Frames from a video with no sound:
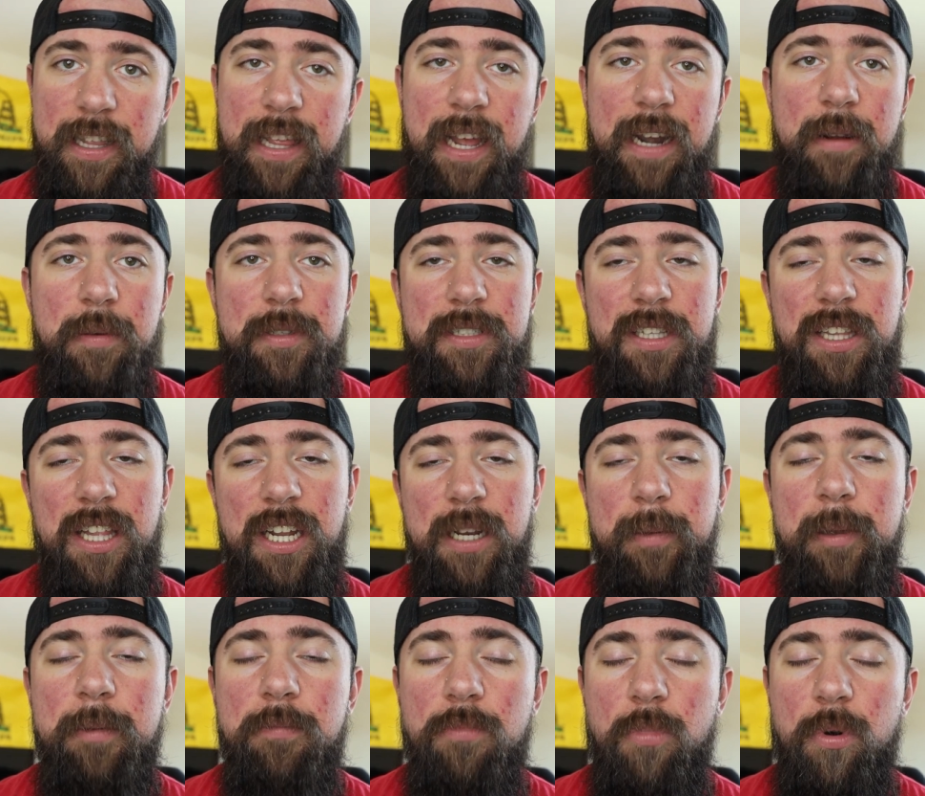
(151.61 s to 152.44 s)
that it was a
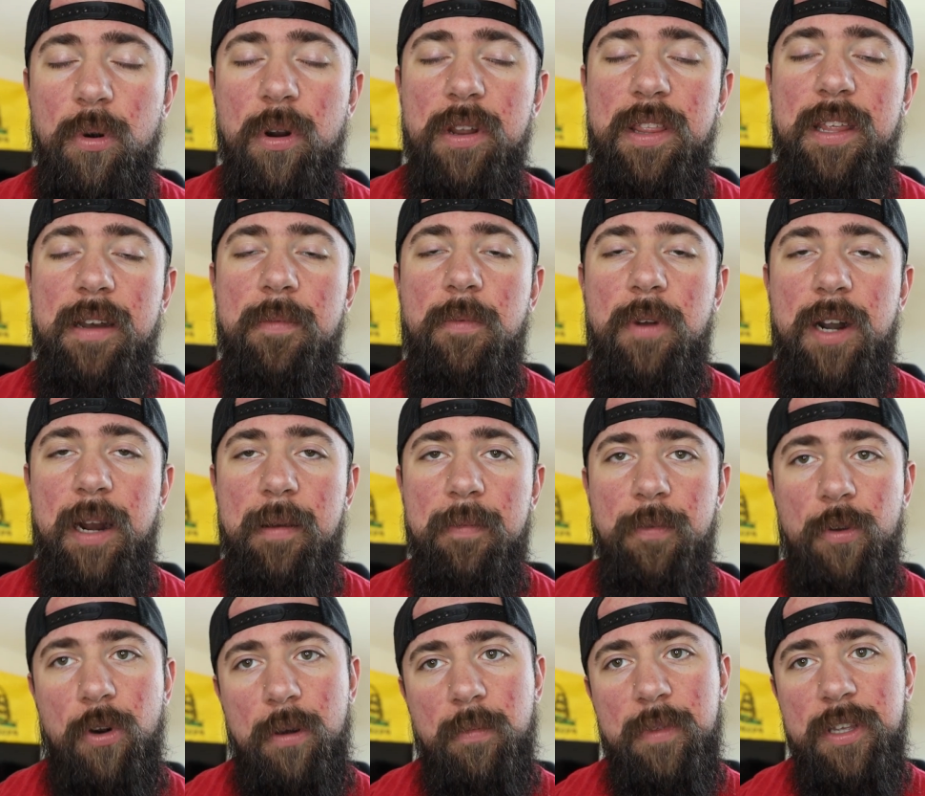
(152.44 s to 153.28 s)
little bit more than what
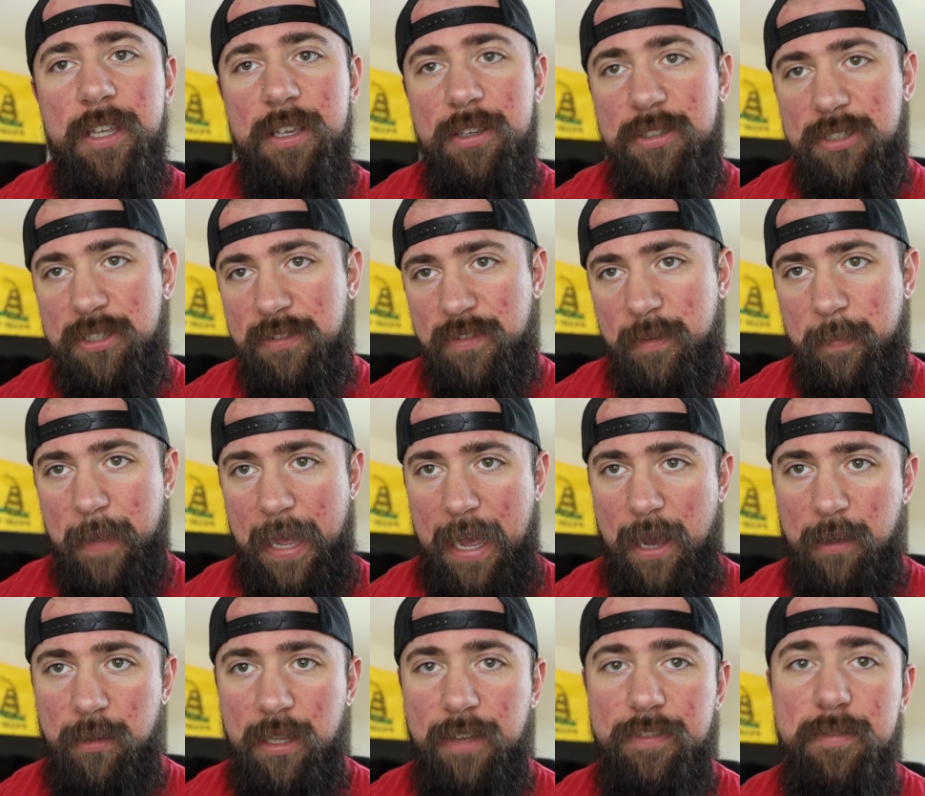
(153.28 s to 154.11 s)
I'm normally used to from
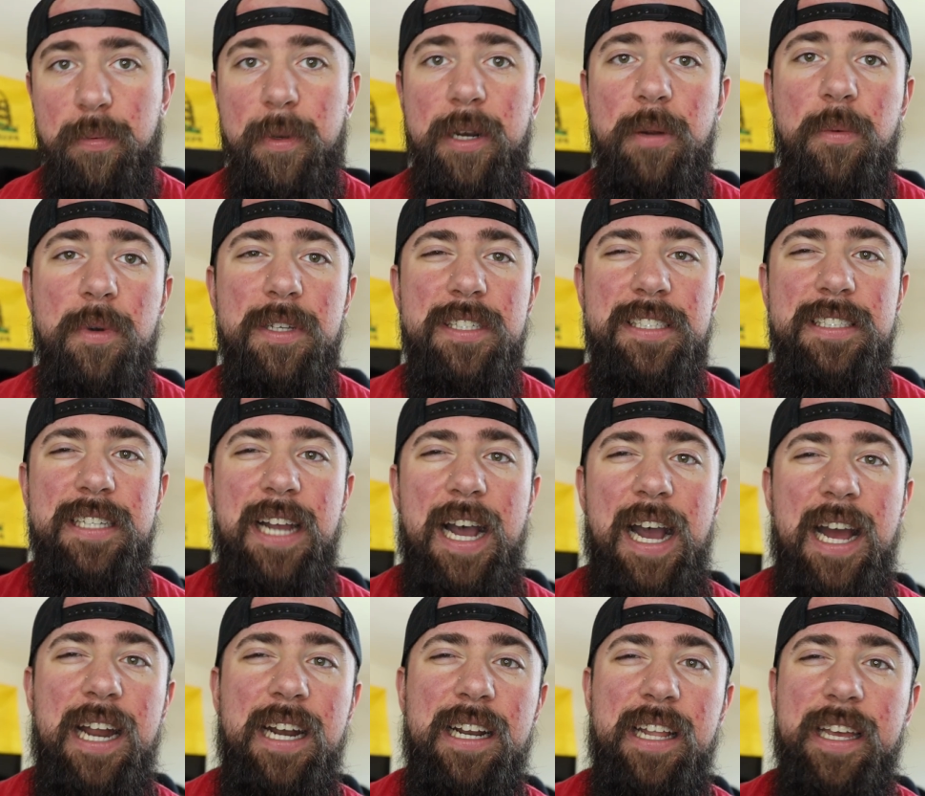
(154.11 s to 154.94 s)
Outlift, but it was
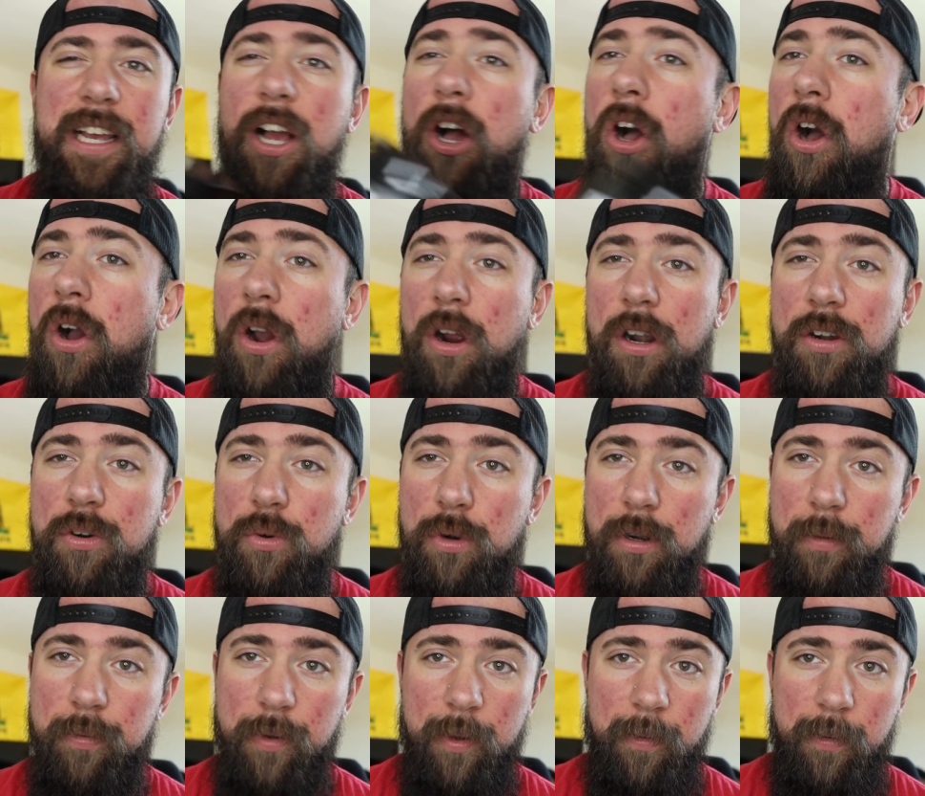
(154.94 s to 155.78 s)
not like a
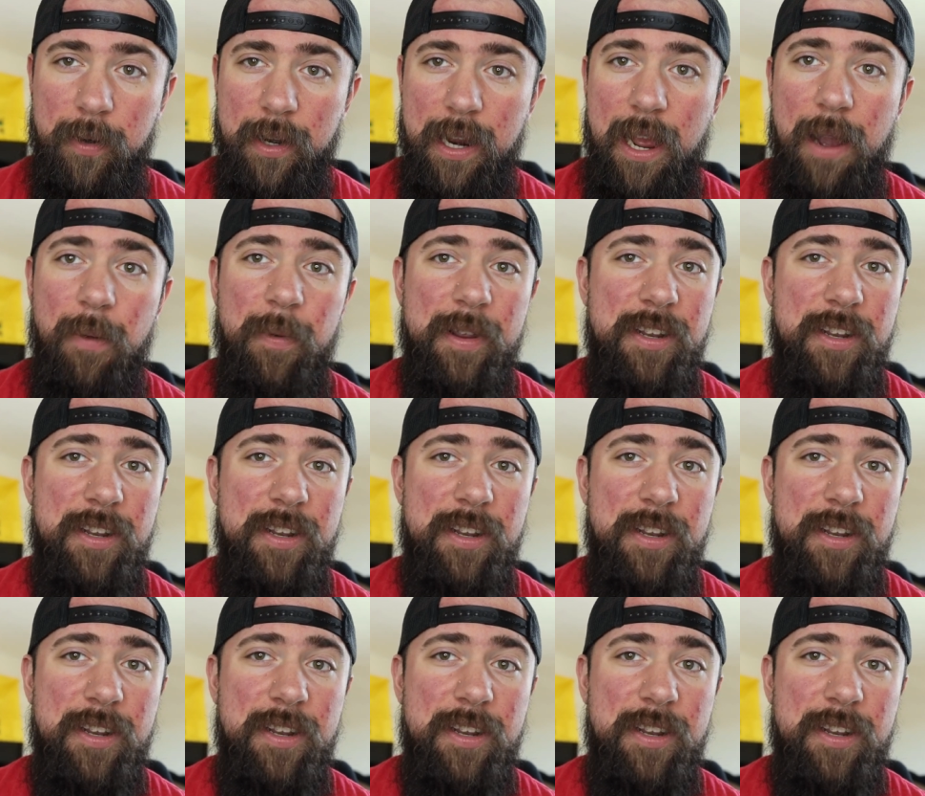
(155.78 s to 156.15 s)
hardcore pre-workout.